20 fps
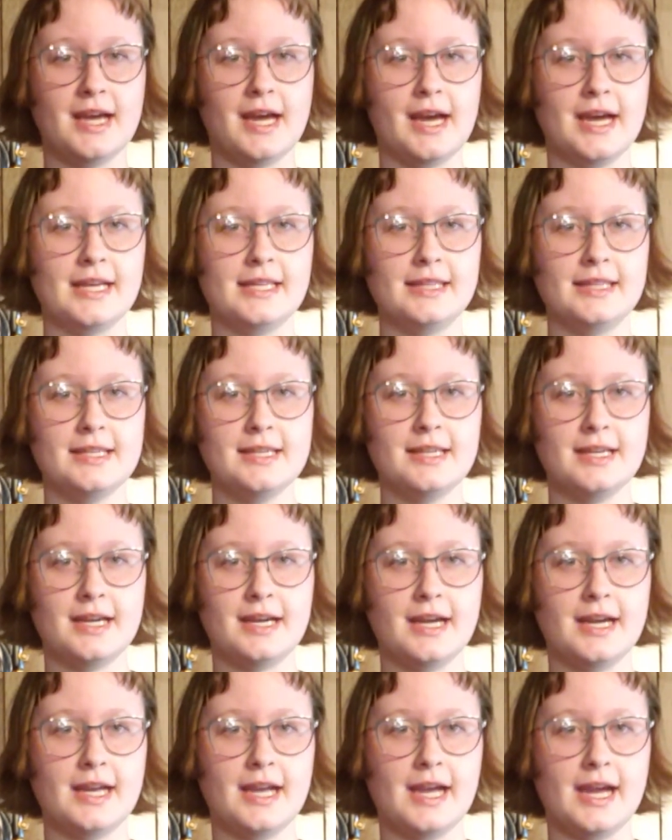I think
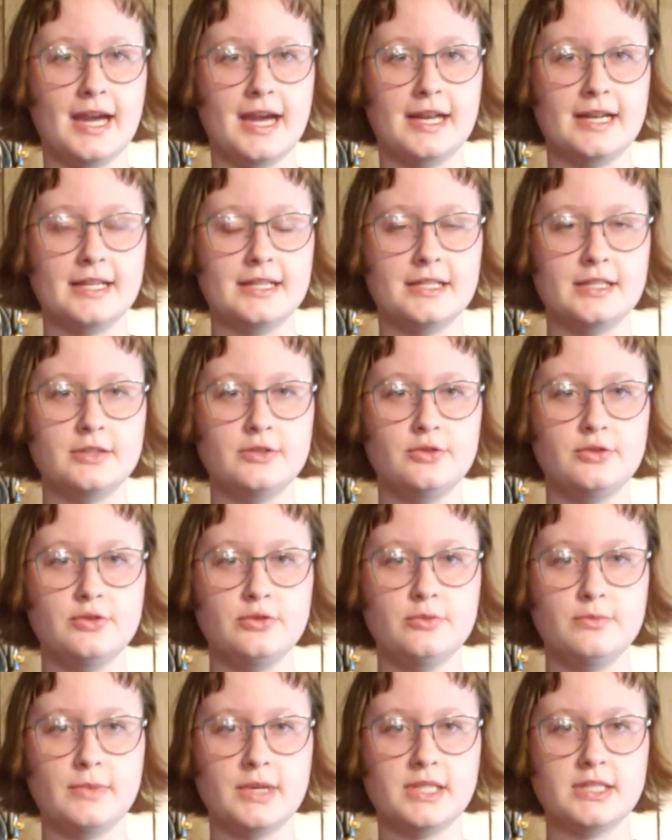I added
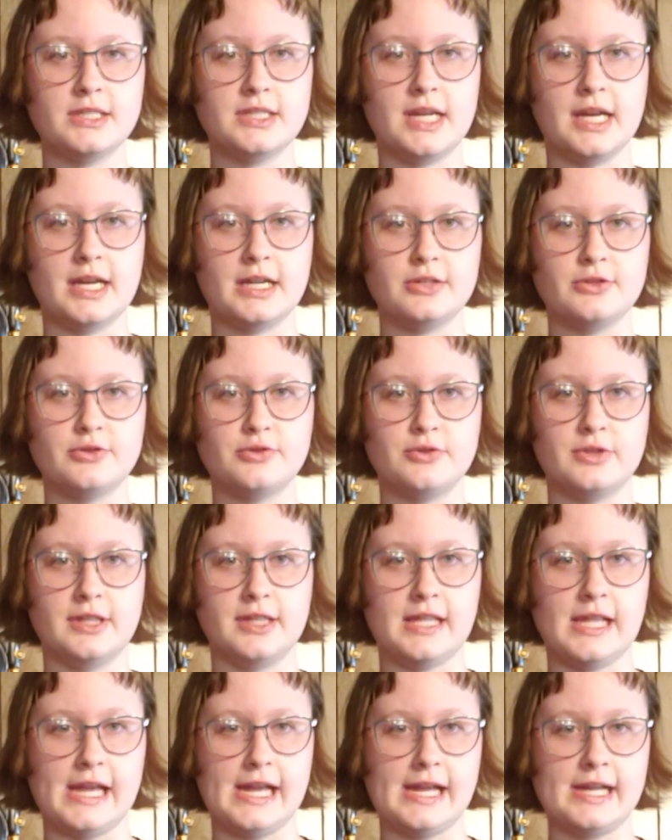too much extra
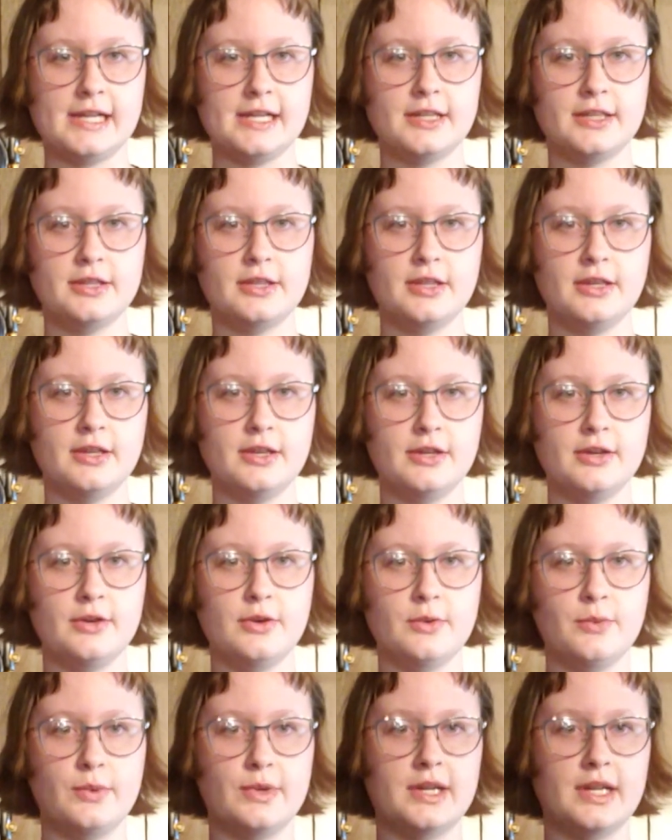length
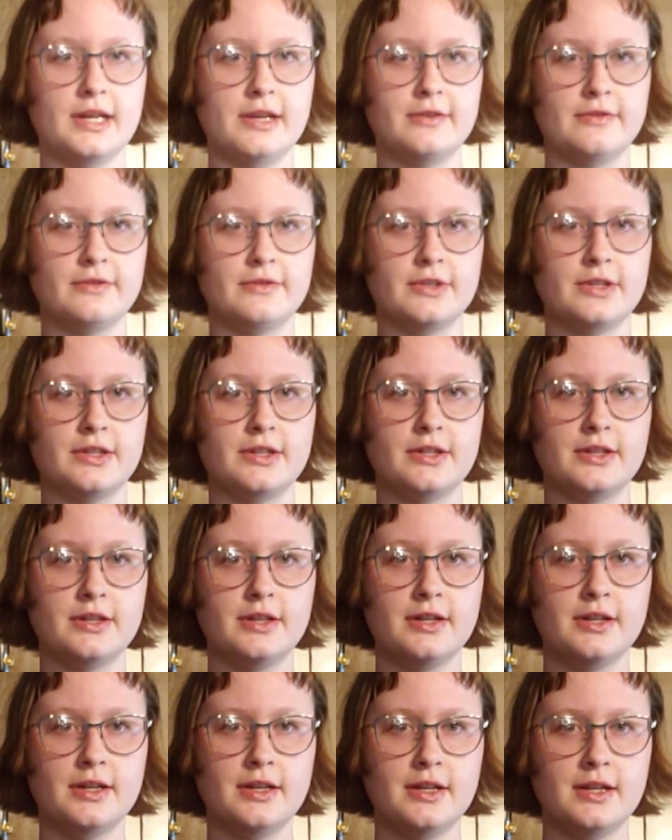whenever
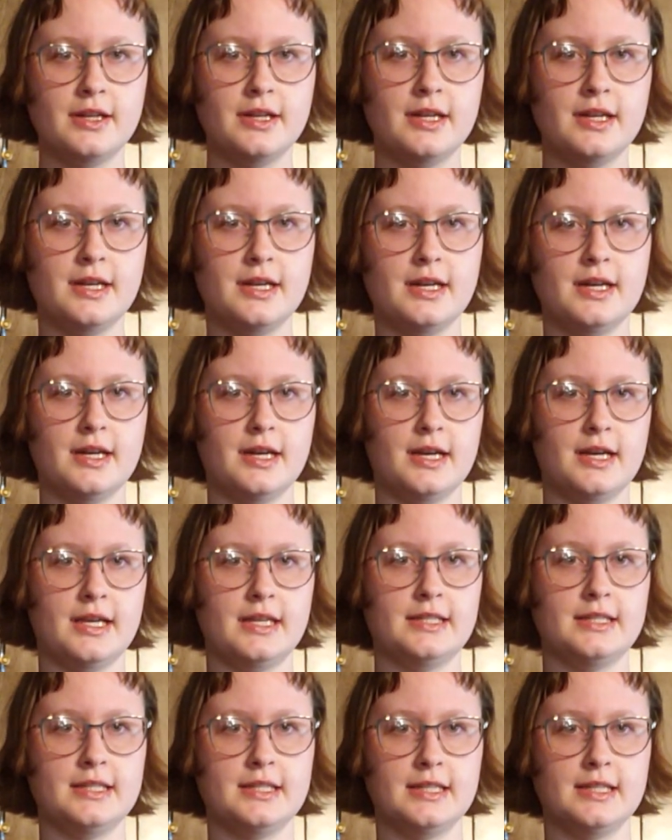
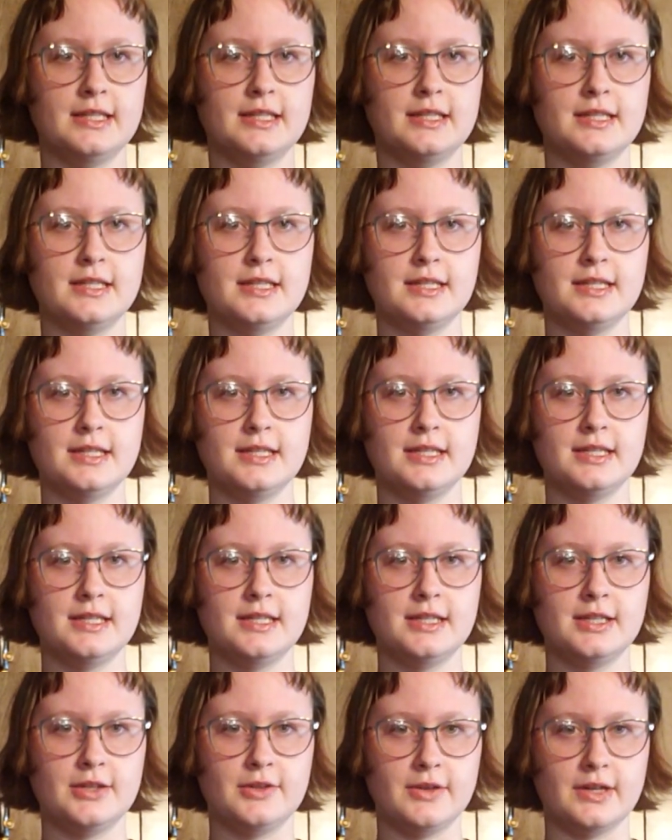I
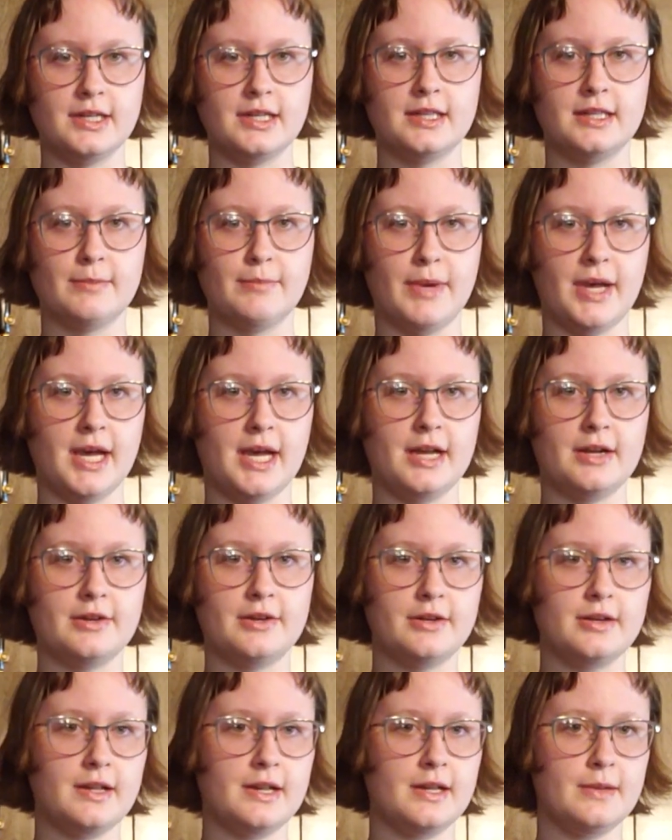graded the
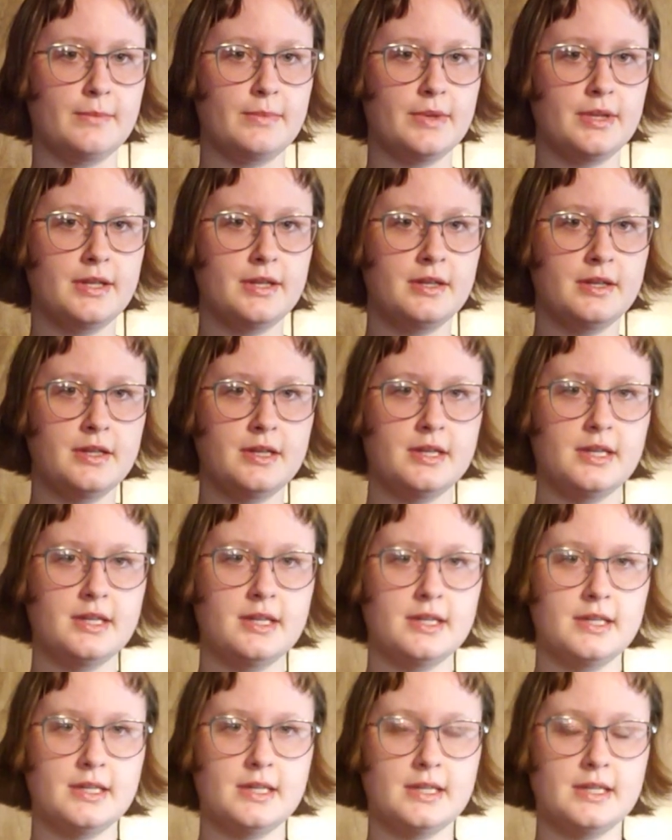pattern up,
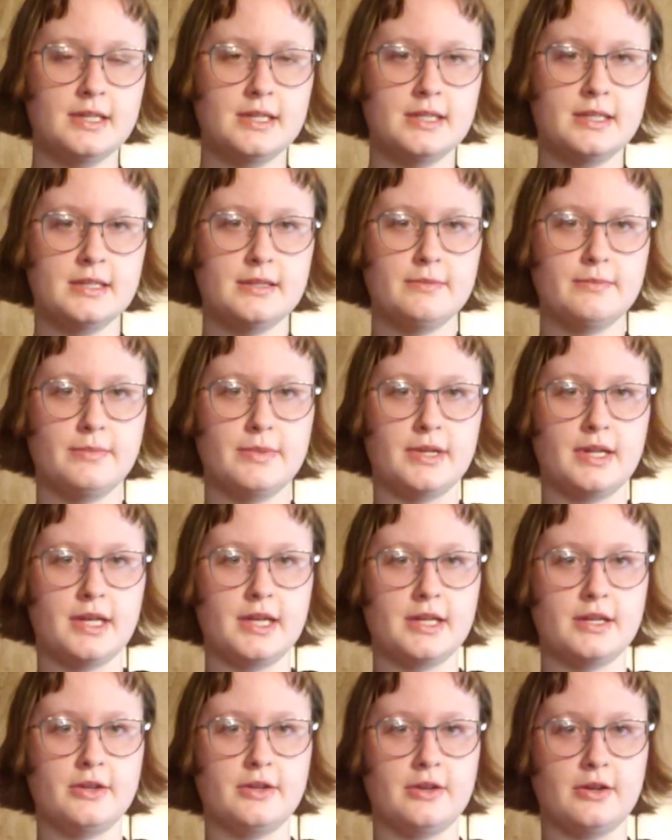but
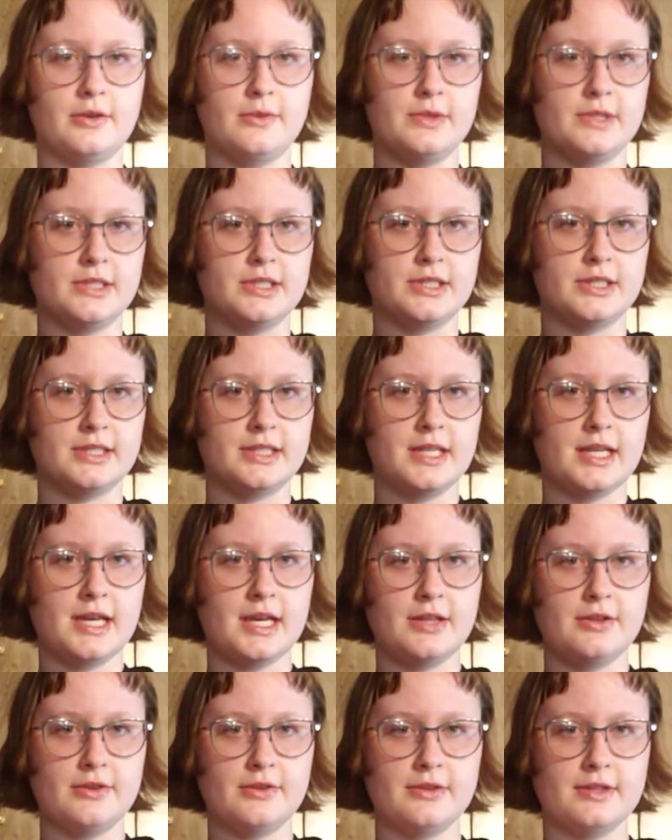I could always just
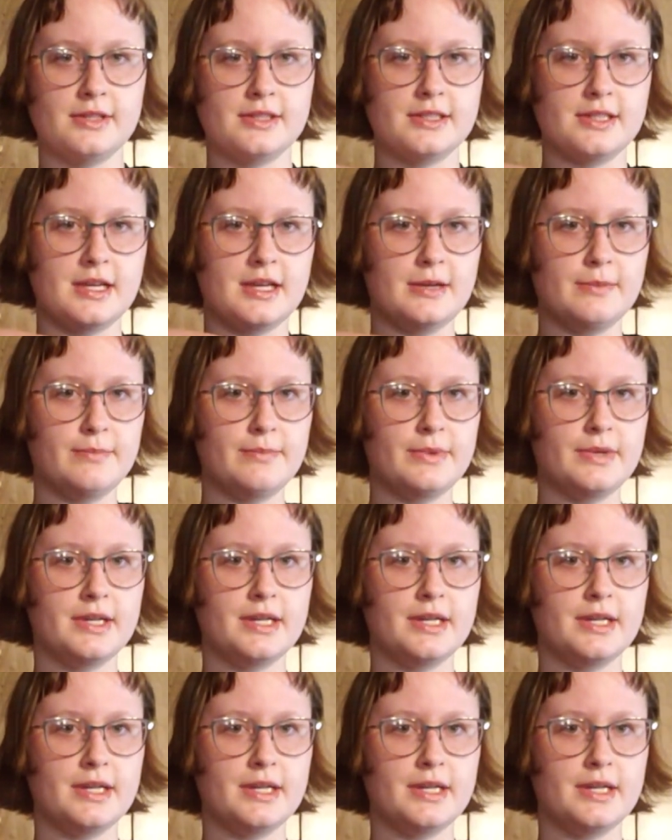gather this up